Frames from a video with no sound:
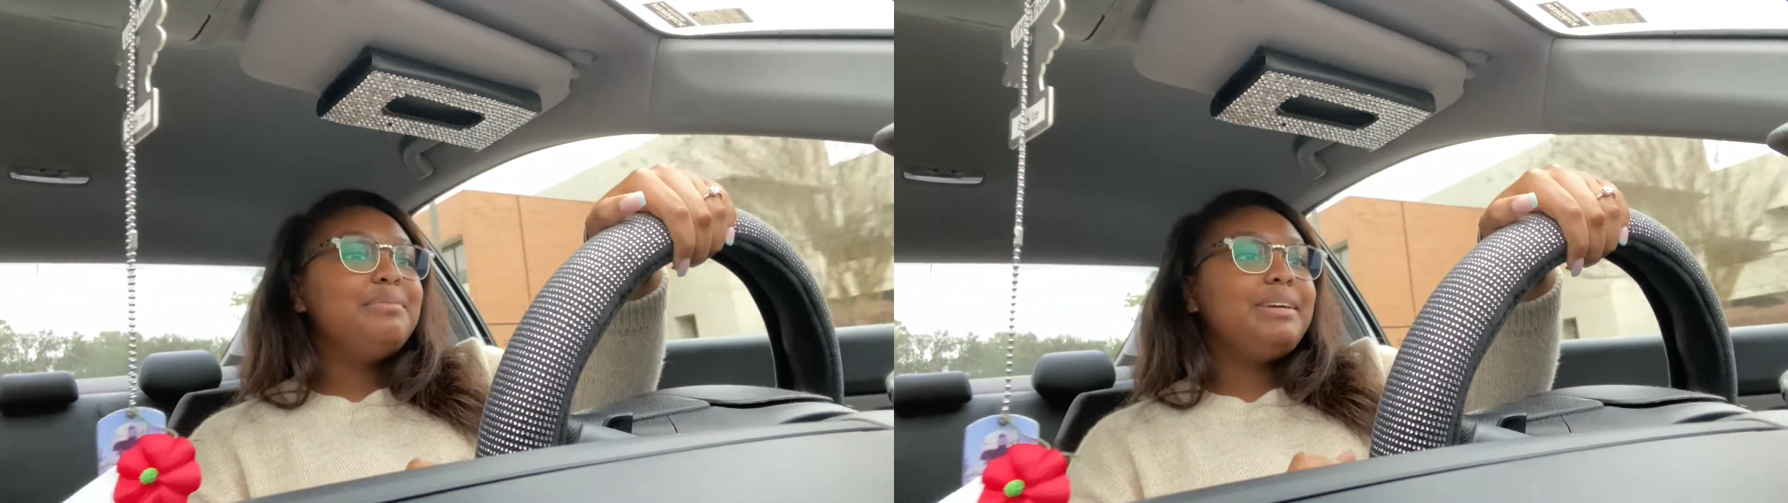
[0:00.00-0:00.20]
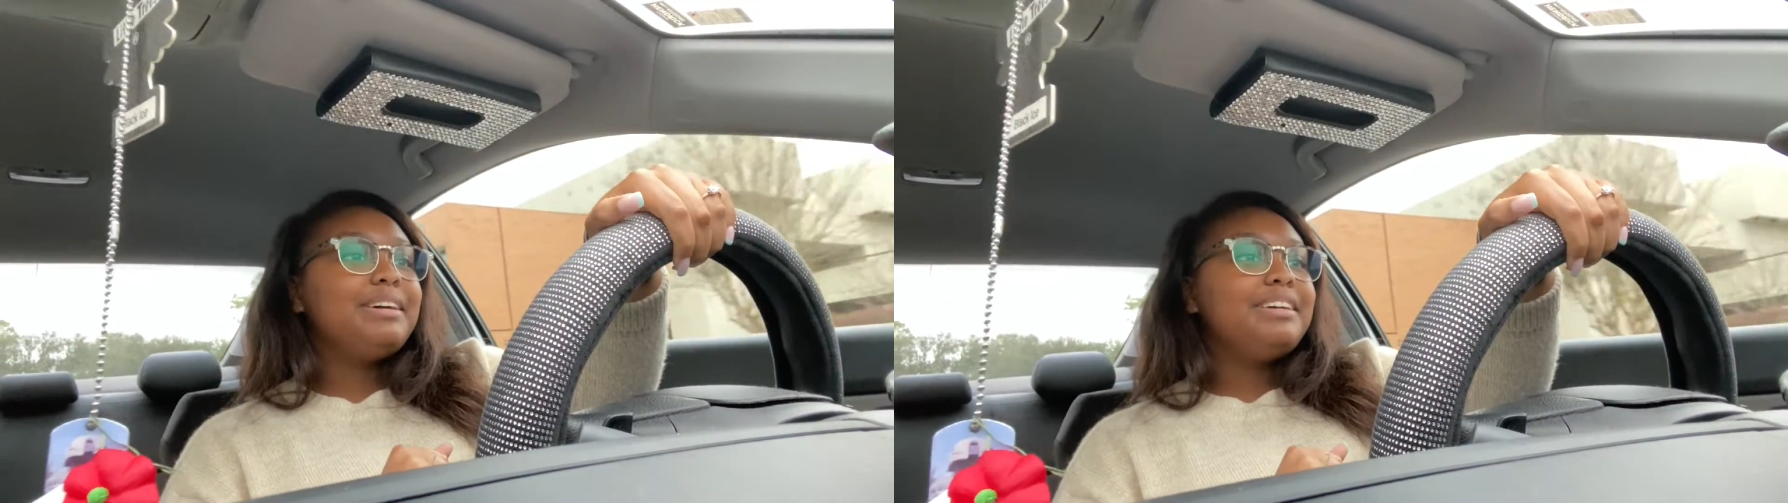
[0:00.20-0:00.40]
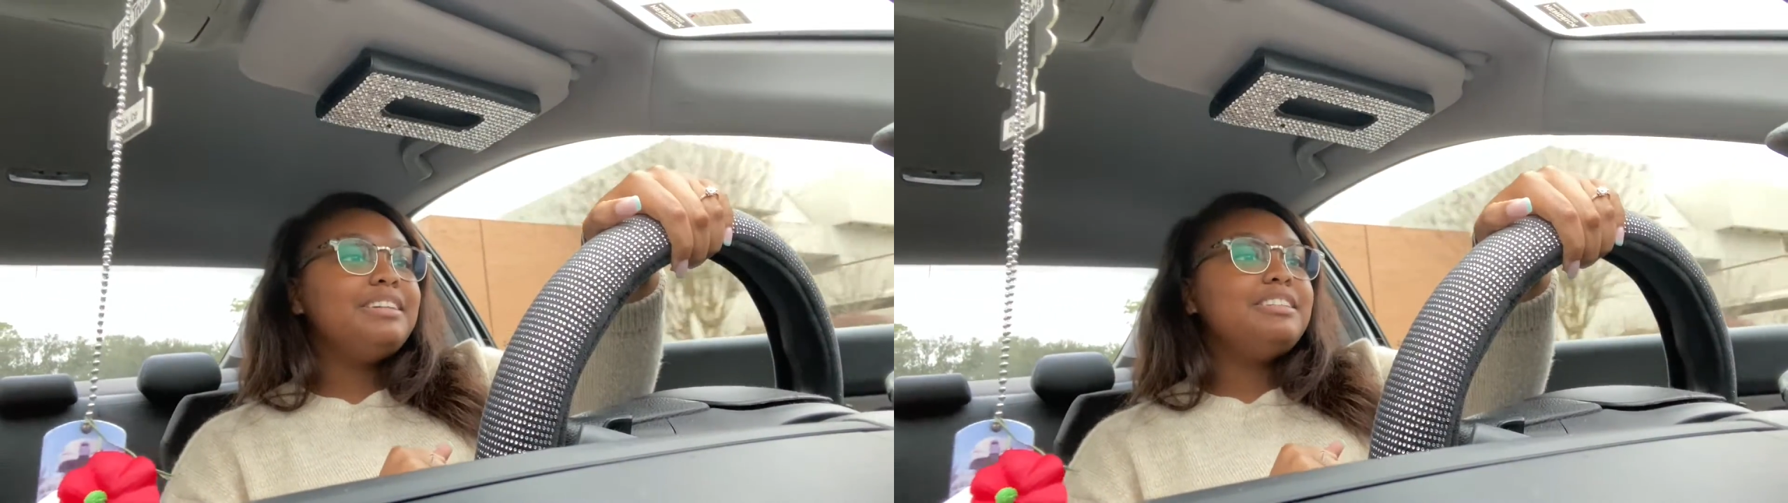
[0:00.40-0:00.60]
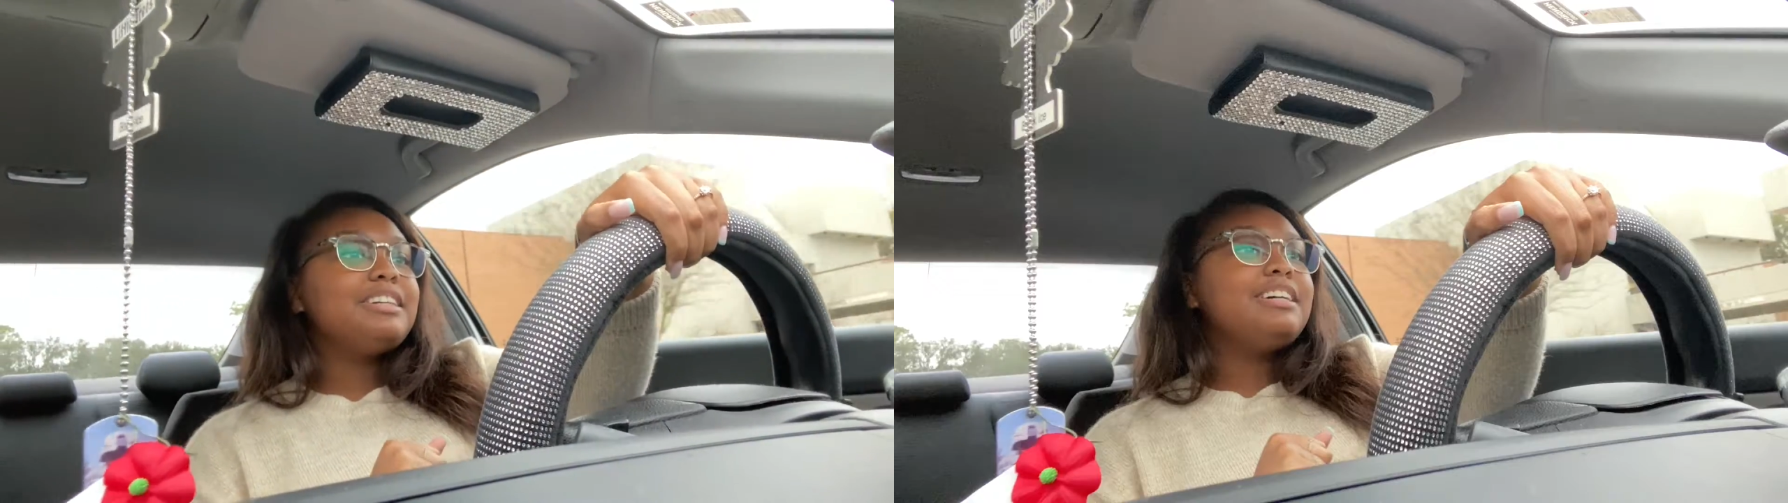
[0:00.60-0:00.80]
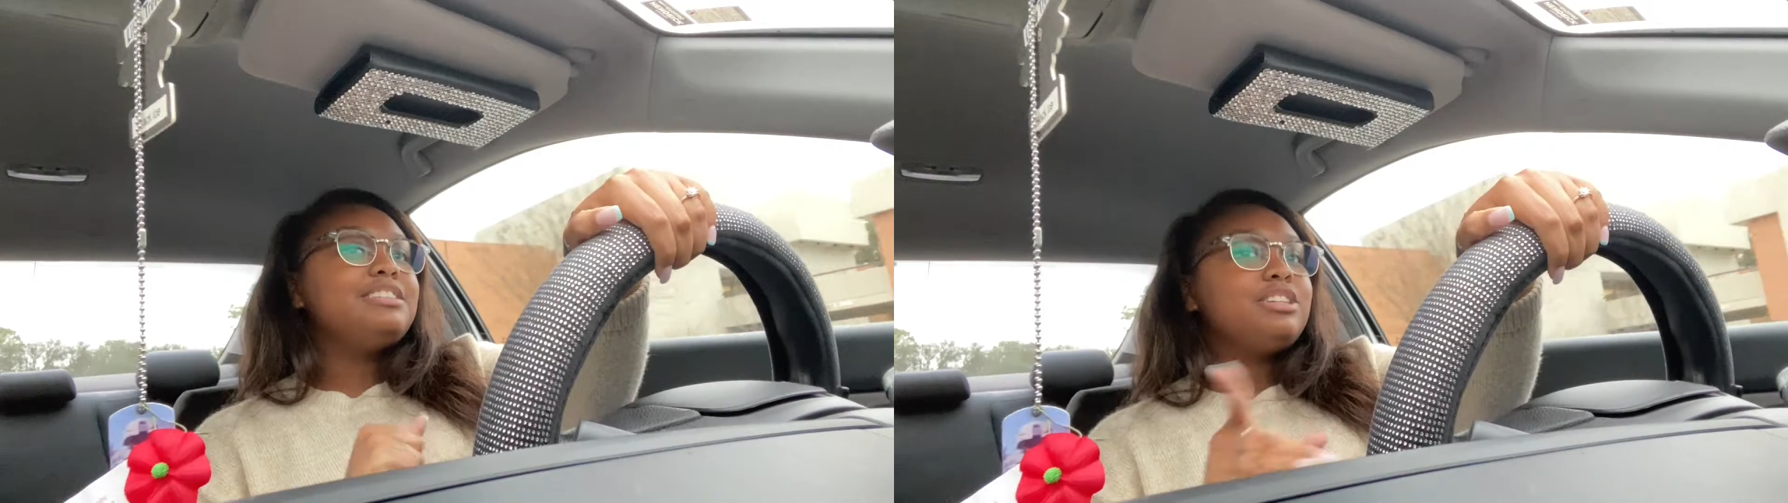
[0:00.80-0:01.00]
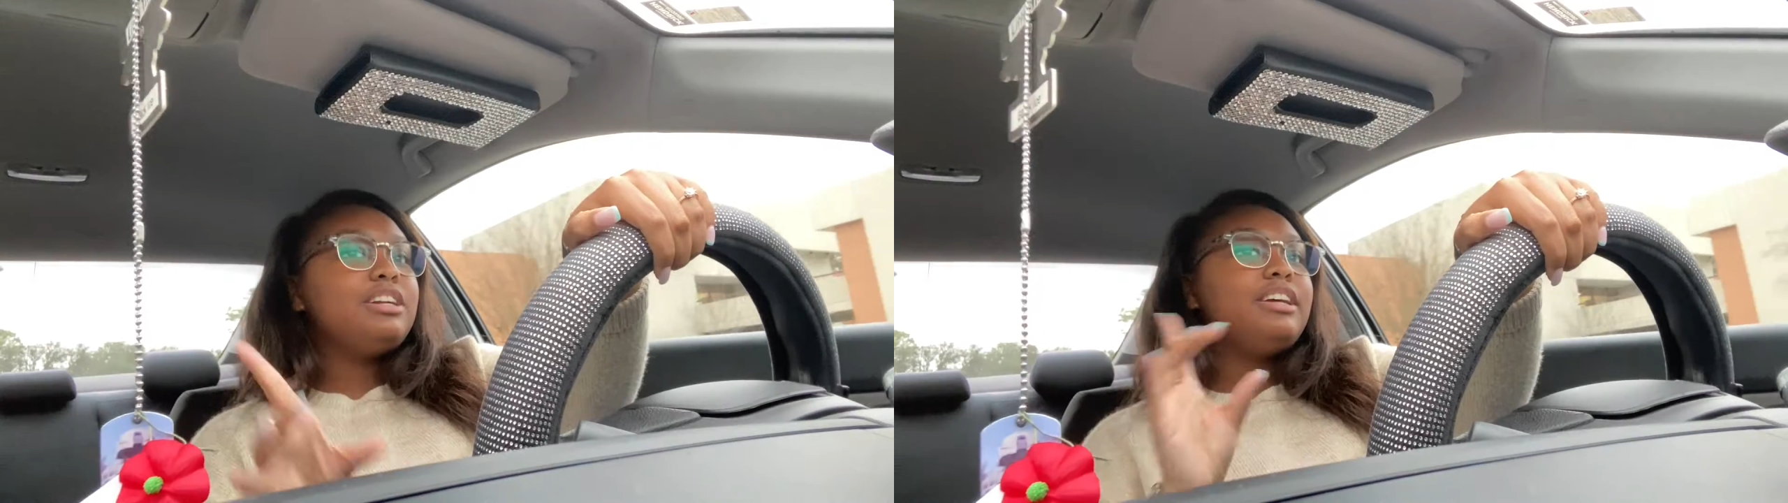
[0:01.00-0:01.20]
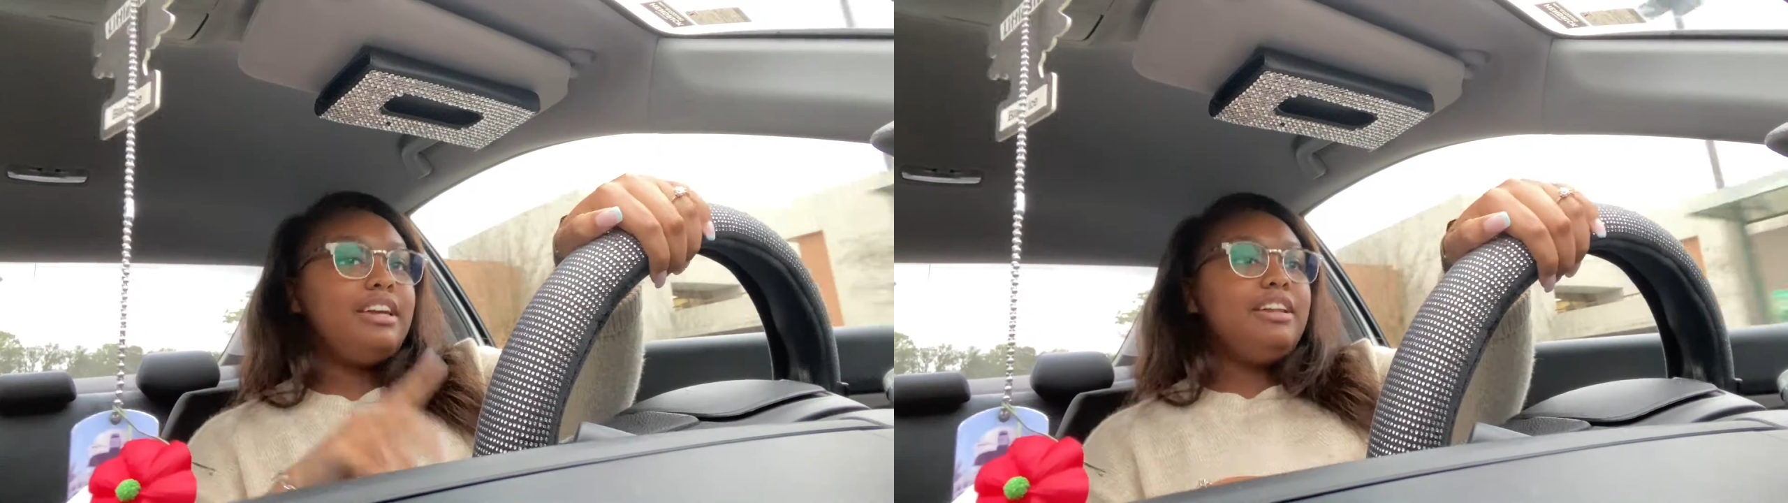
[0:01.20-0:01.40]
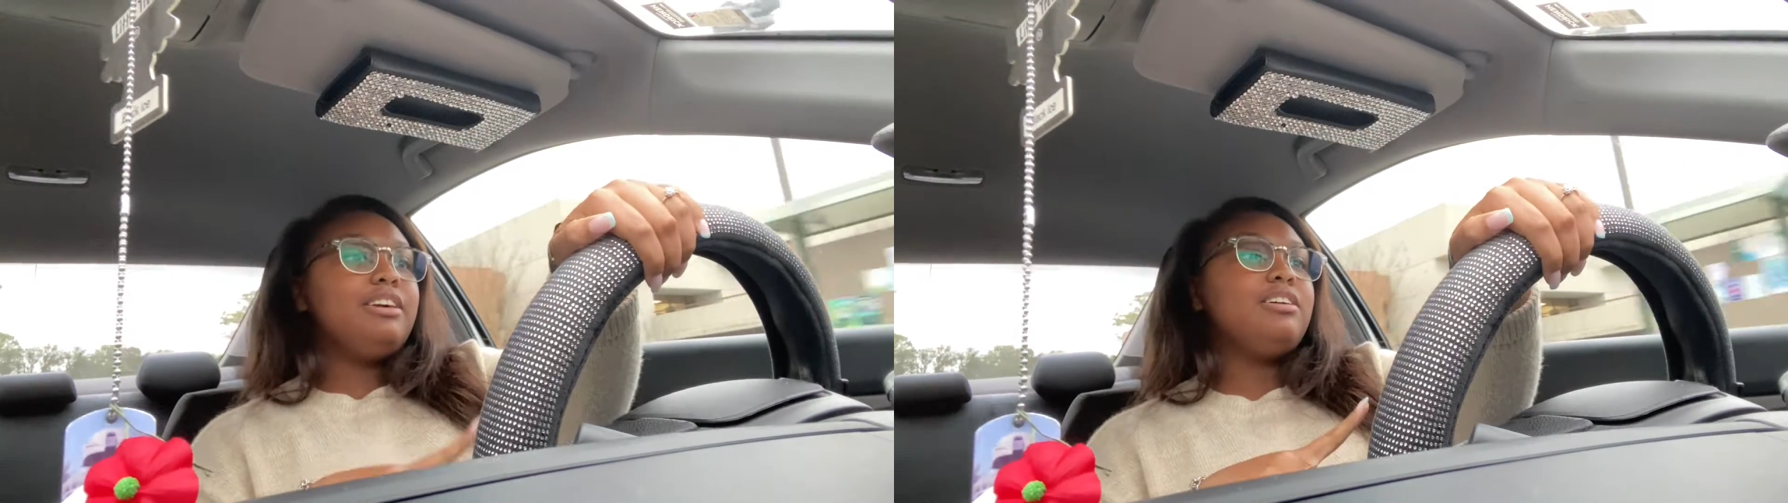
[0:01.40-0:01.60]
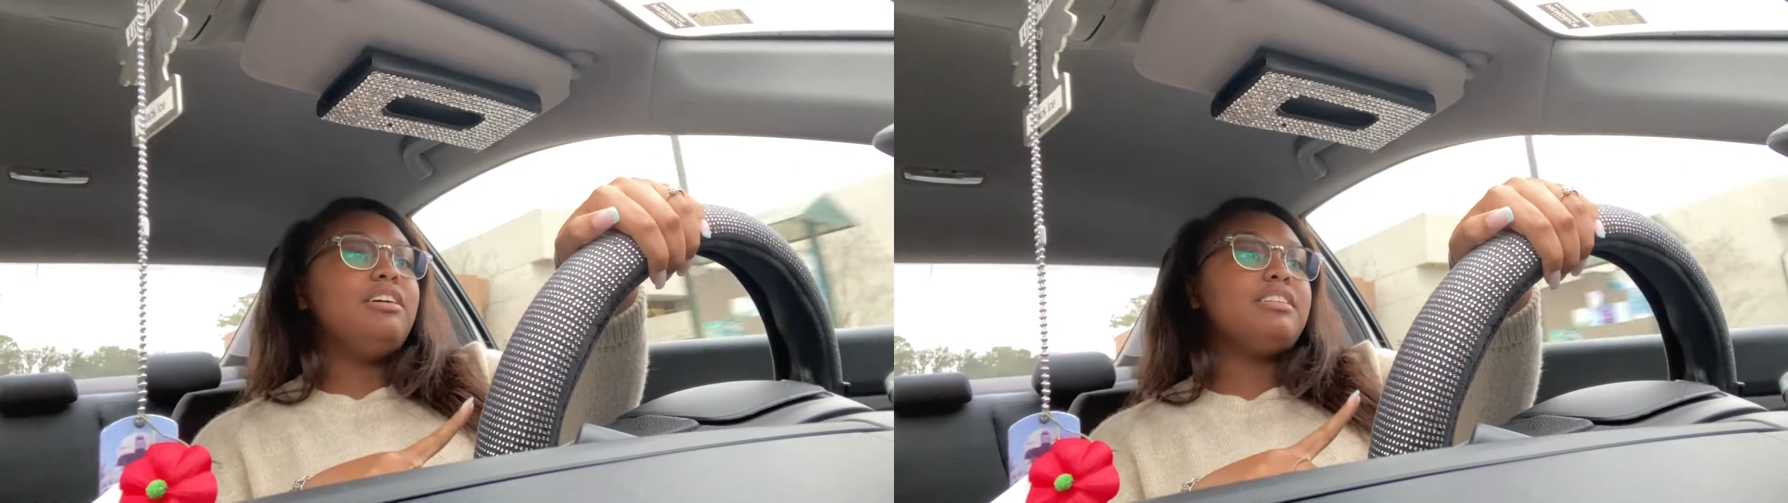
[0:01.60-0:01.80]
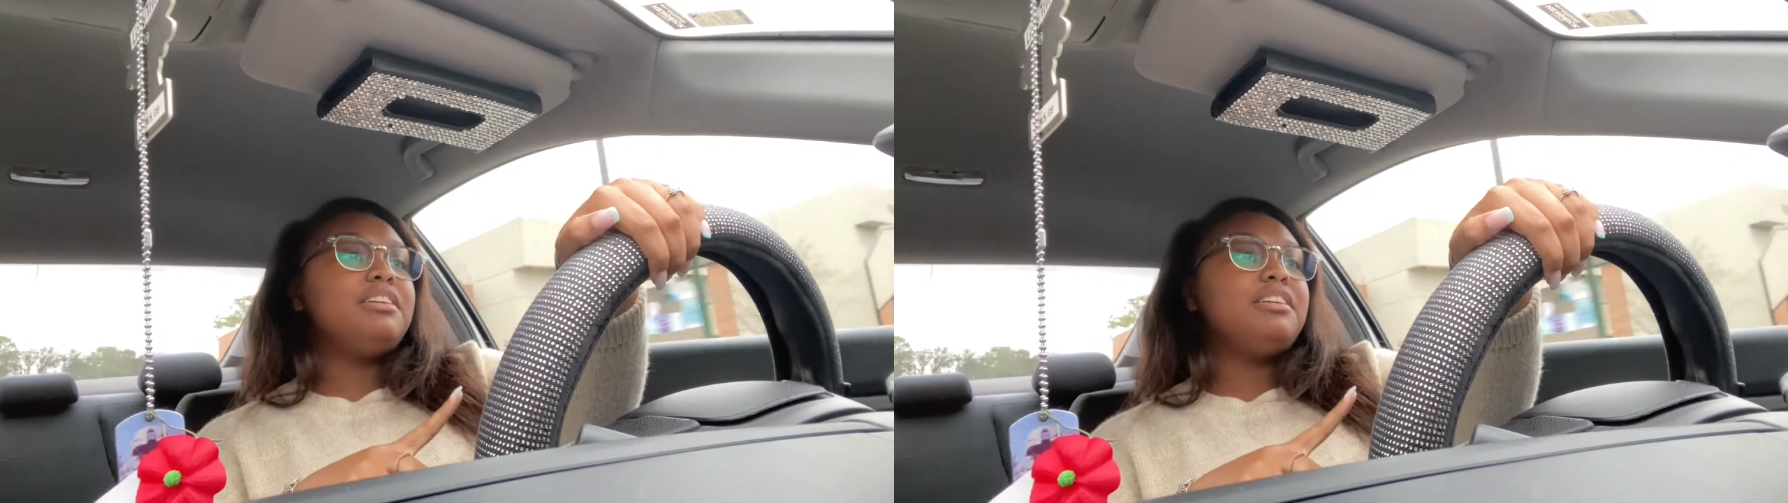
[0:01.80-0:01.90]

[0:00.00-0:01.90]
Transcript: because I start at 8 o'clock,